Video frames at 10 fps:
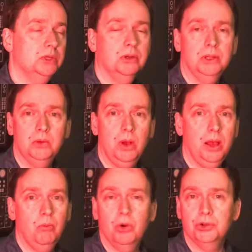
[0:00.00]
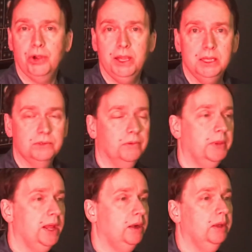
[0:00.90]
certainly, we'll have more trainings from
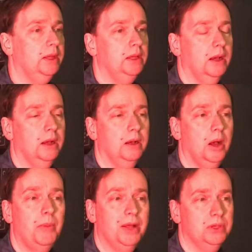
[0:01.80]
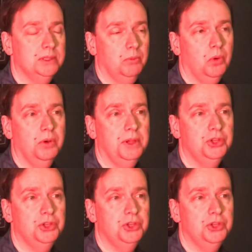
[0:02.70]
Kelly uh, about this important